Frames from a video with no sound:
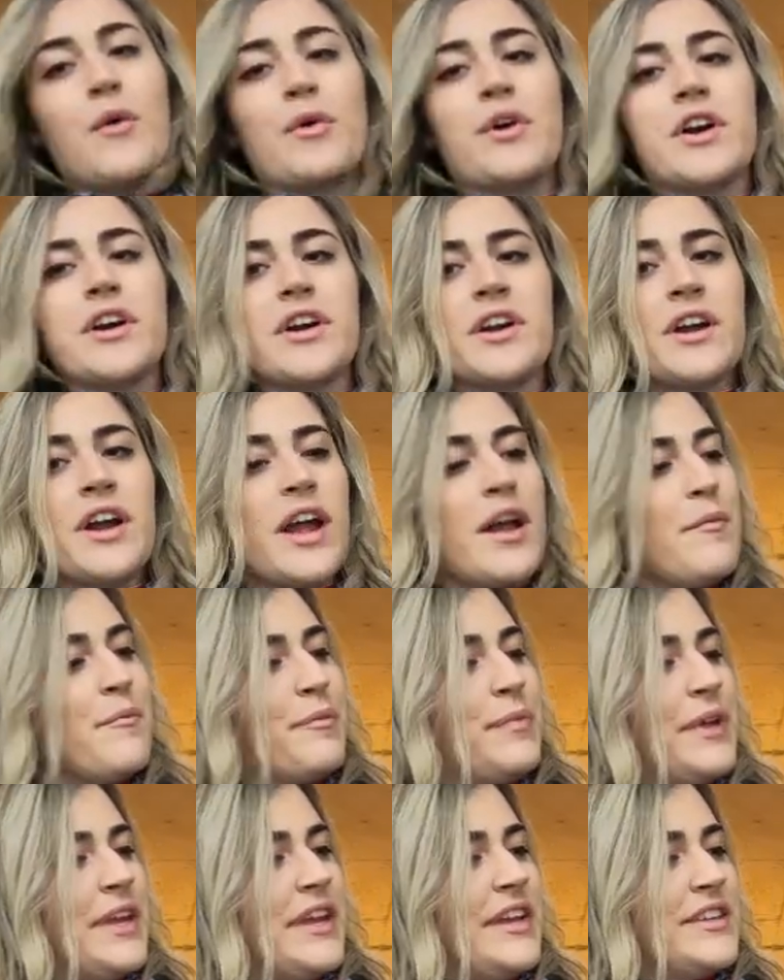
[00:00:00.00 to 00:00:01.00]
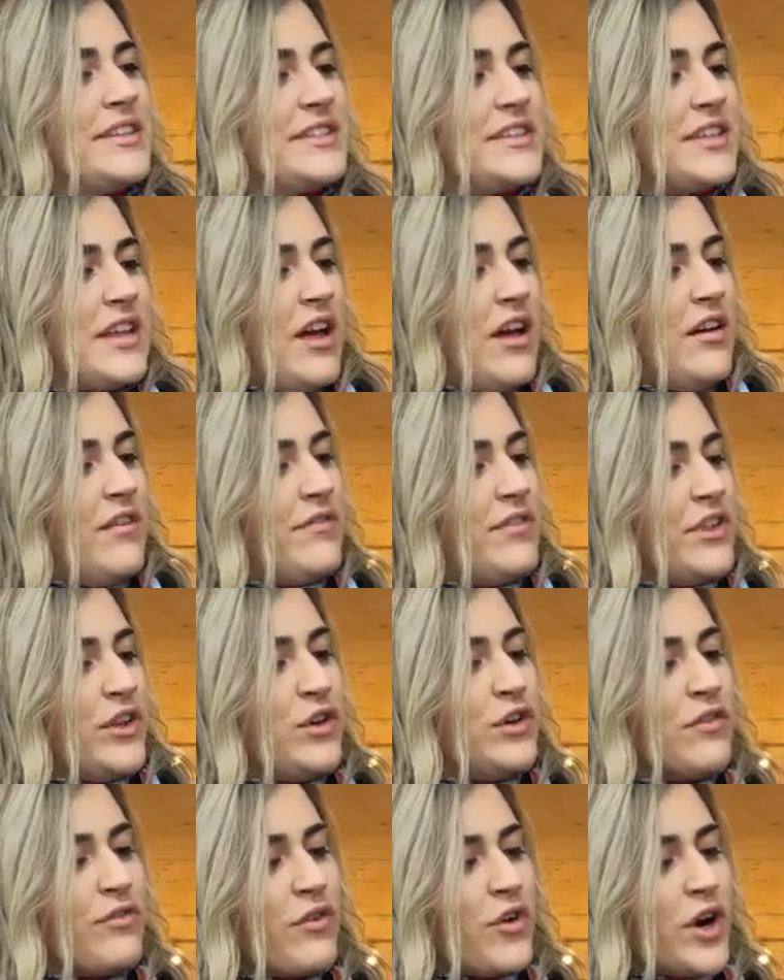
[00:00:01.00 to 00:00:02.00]
our piece of the
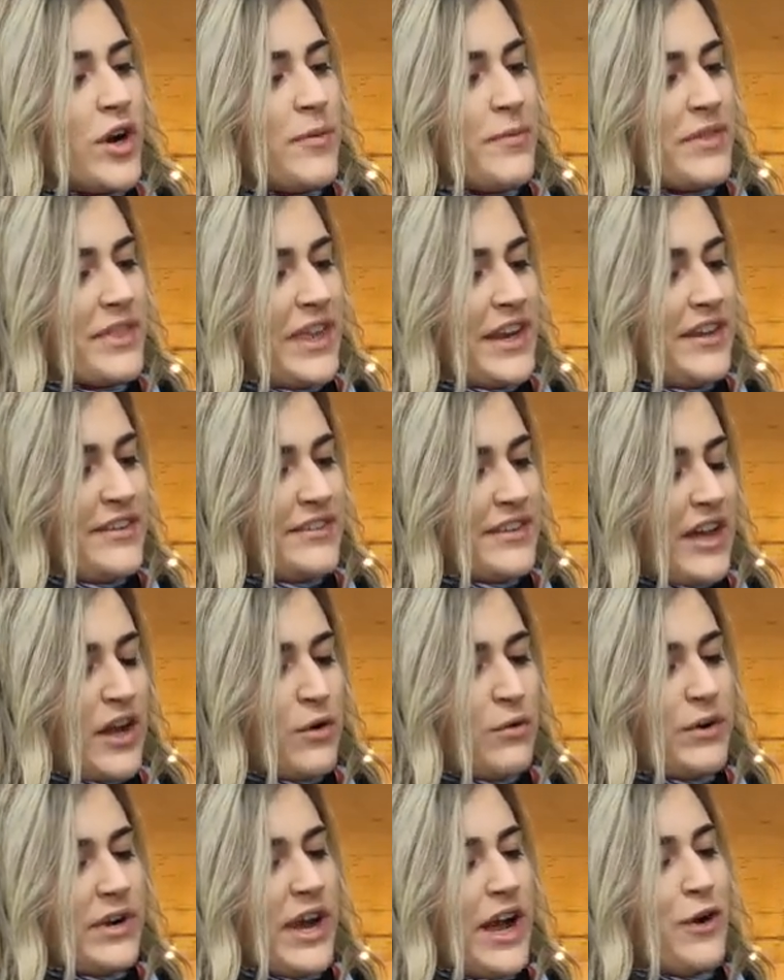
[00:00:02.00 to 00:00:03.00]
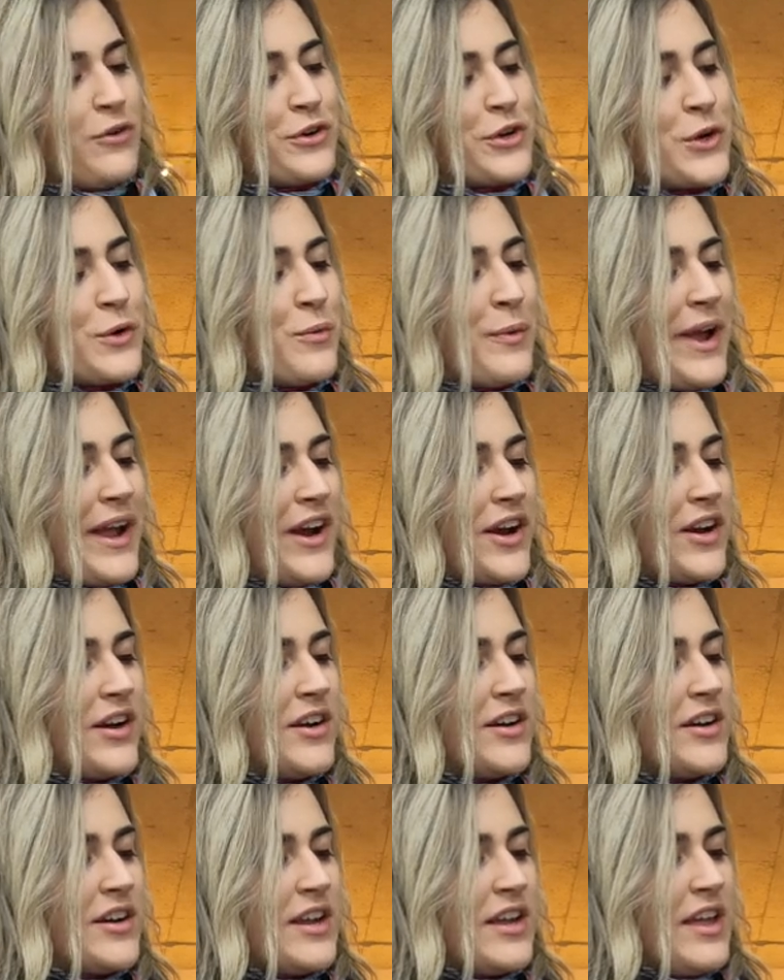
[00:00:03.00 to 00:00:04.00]
uniform that is our
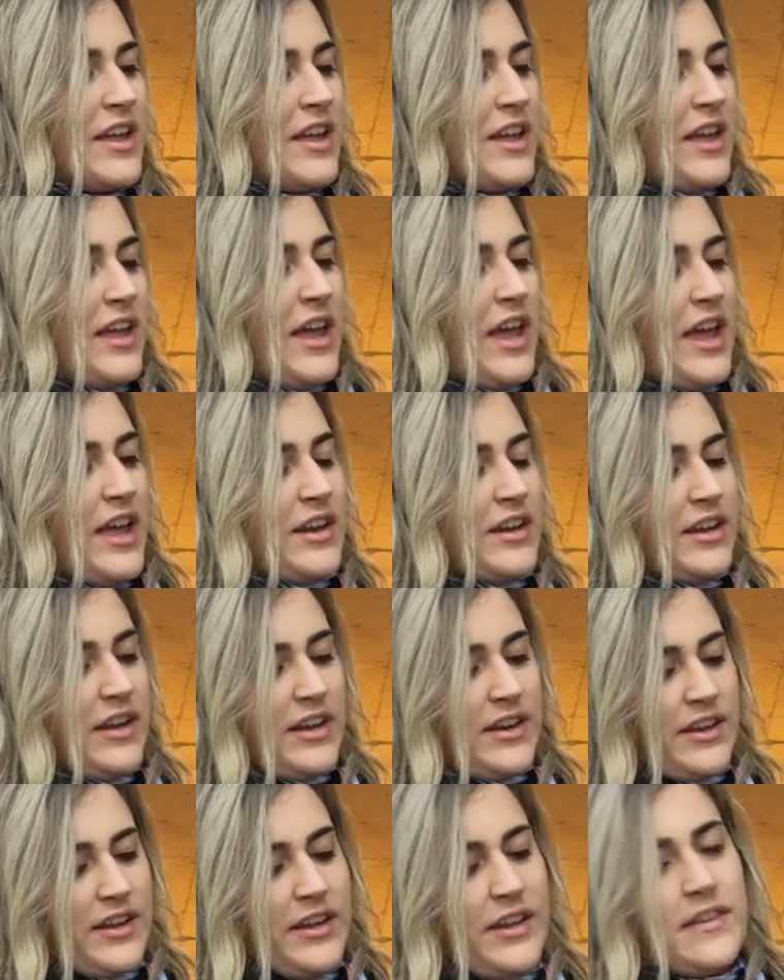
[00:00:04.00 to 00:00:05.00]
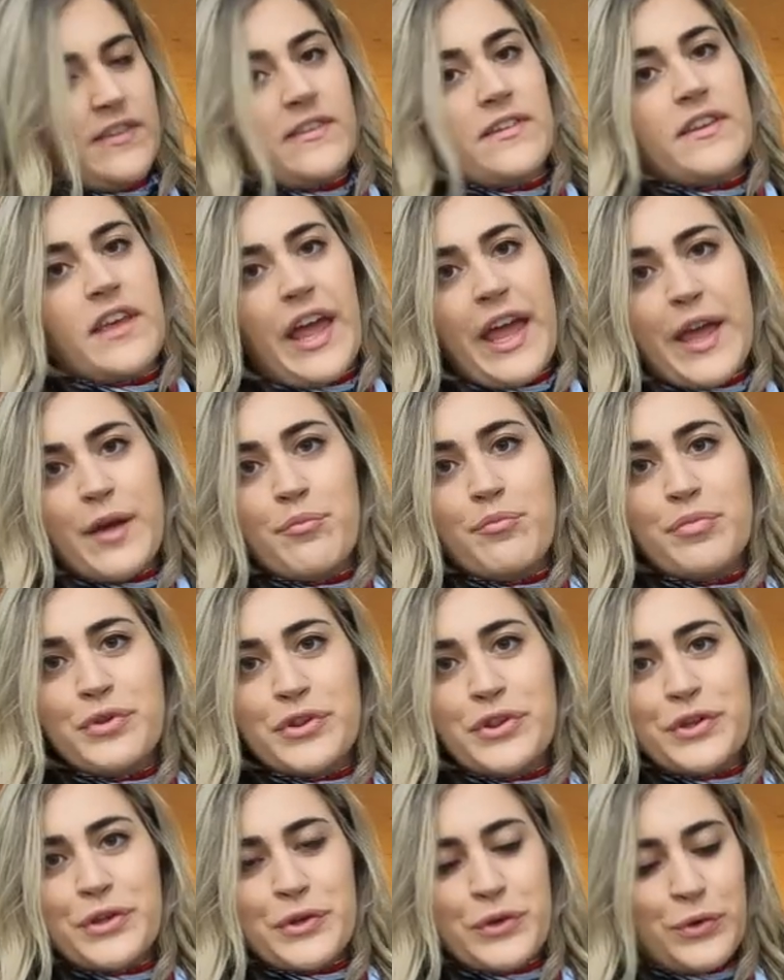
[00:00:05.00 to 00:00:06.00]
outerwear, and it is a
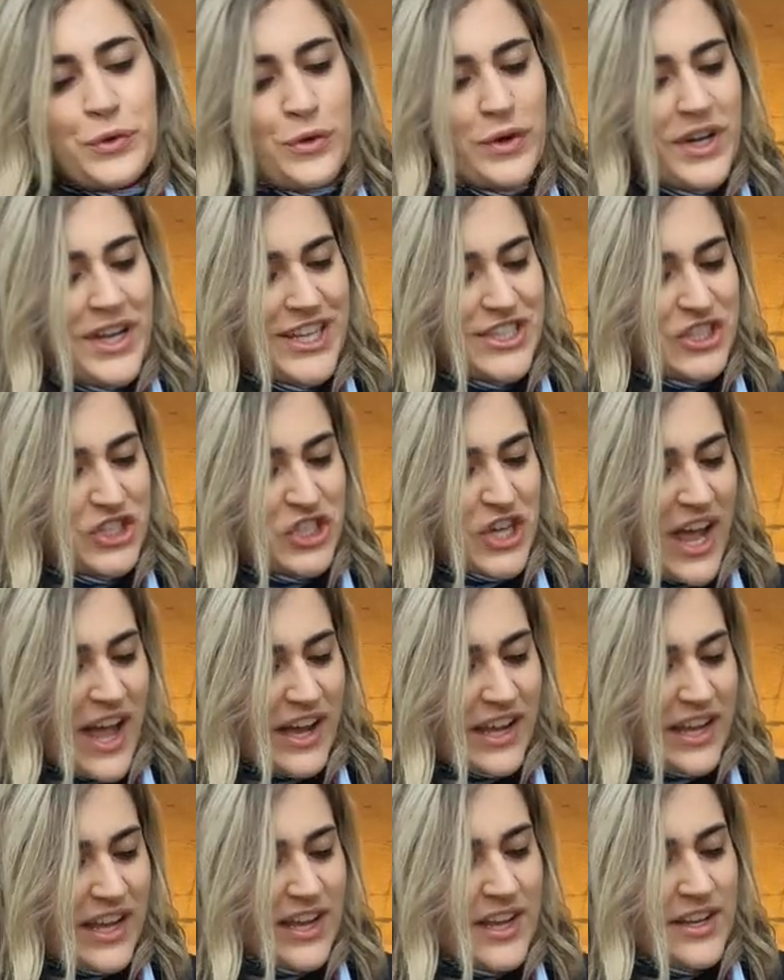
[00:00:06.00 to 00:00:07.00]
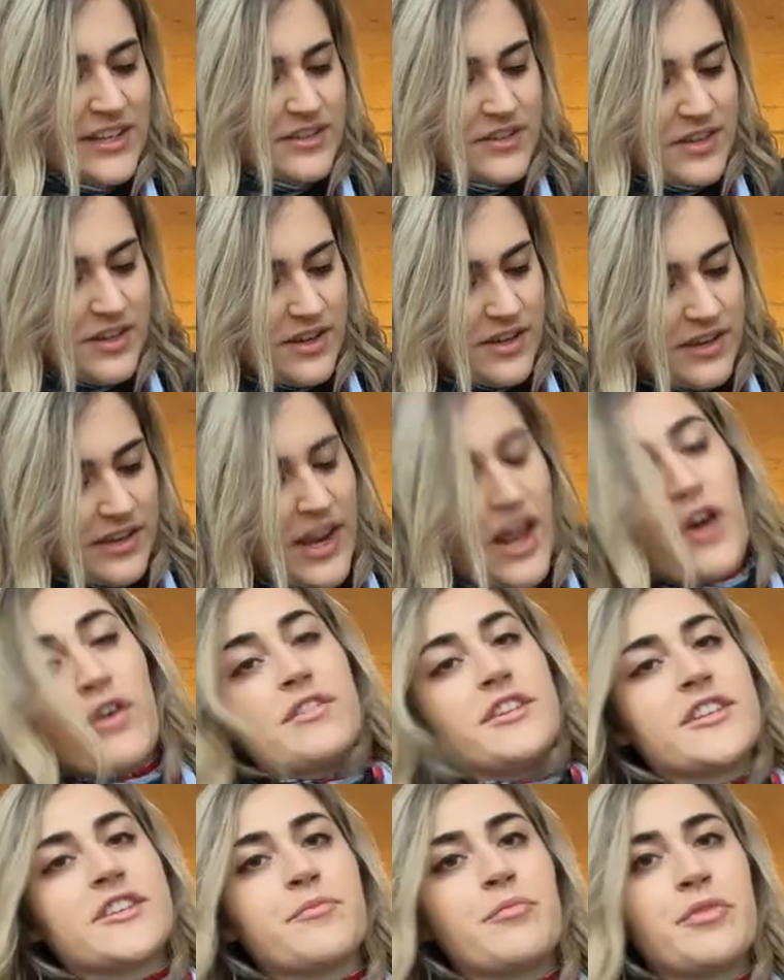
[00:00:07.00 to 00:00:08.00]
blue jacket.
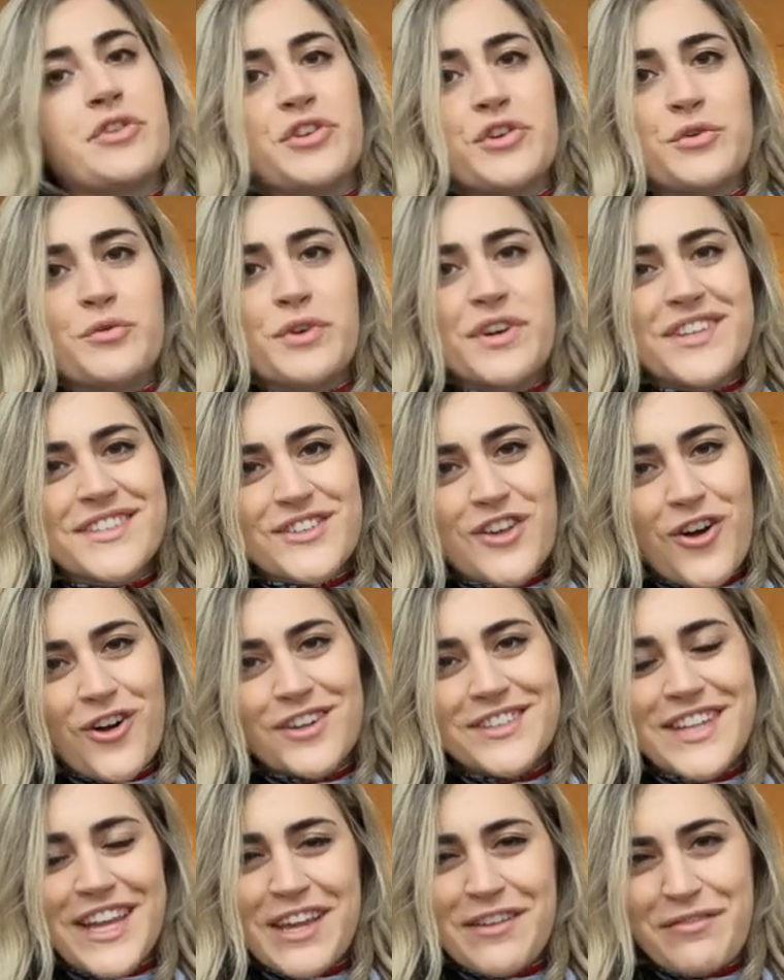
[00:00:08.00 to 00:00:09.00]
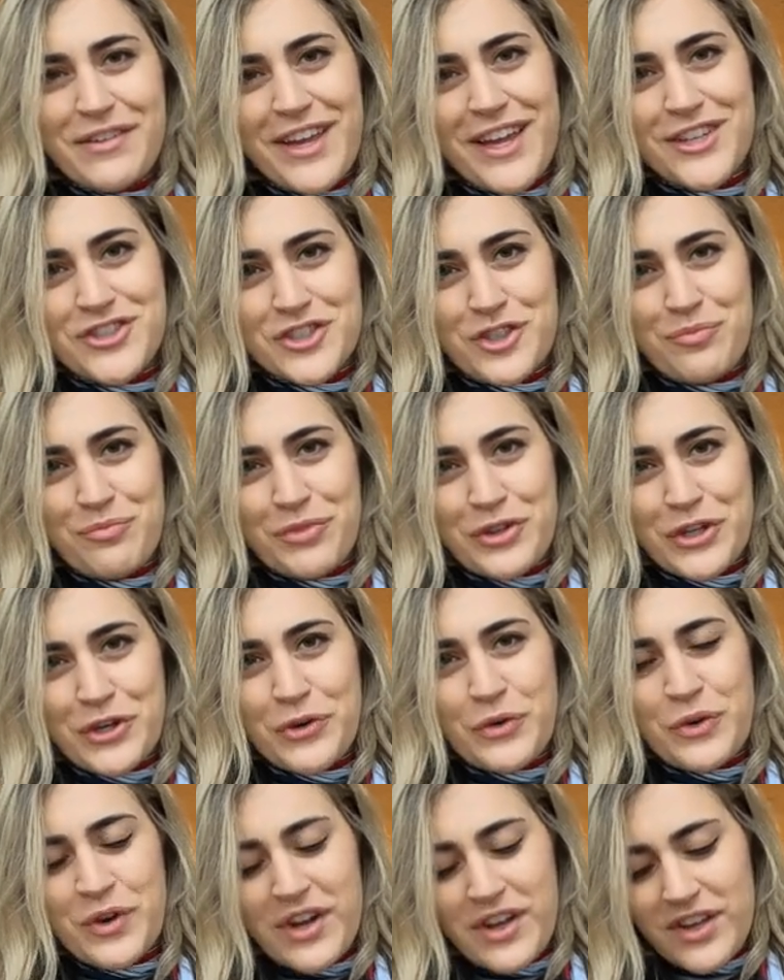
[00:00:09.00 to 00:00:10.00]
Now, this blue is called aviation
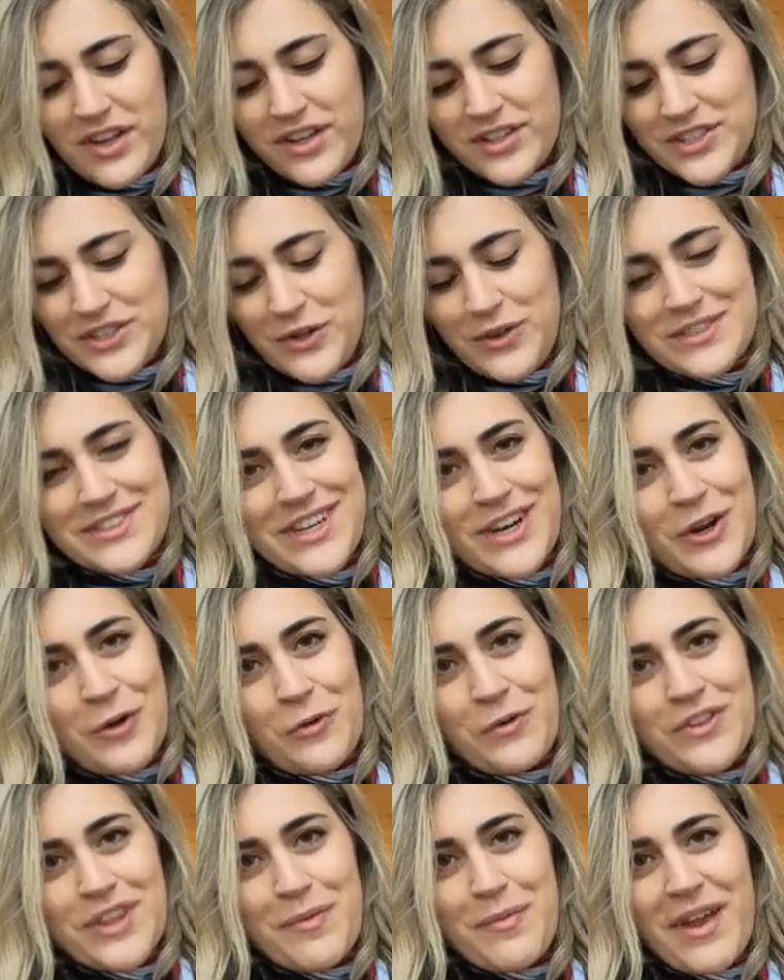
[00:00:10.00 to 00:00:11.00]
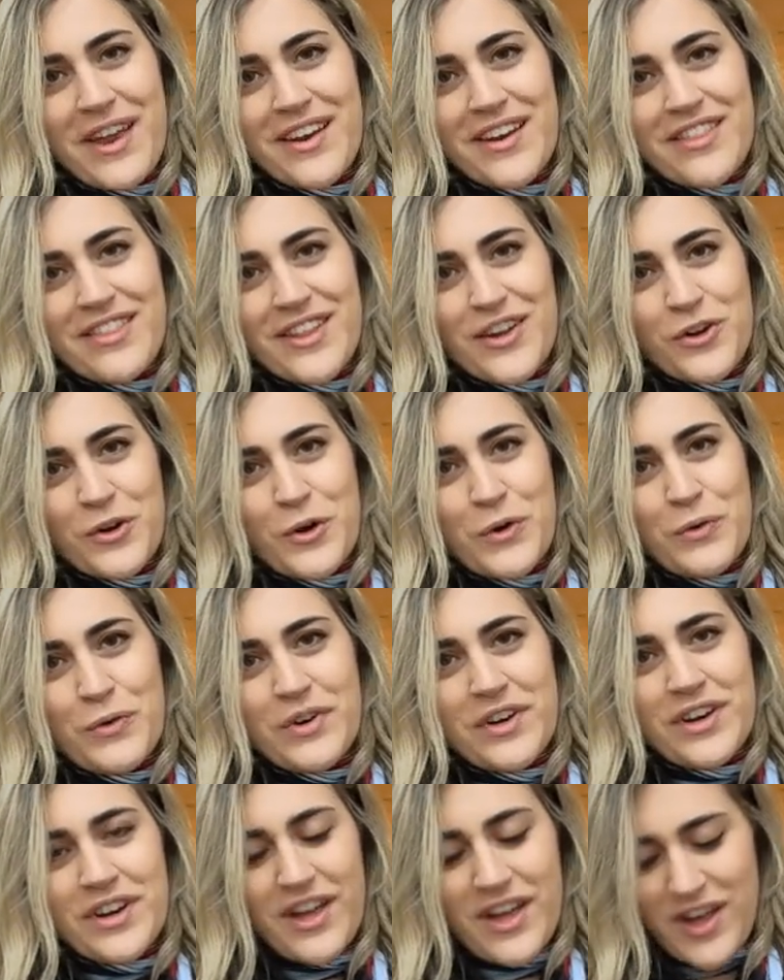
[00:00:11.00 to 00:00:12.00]
blue, so it's kind of cool. They made their
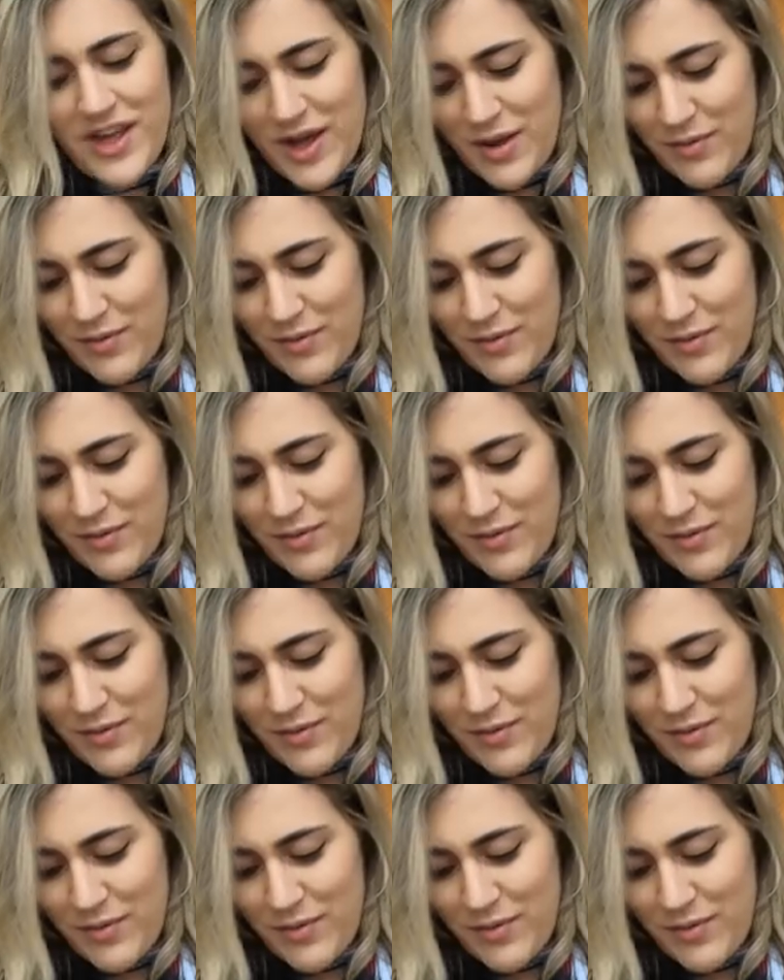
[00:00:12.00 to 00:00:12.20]
own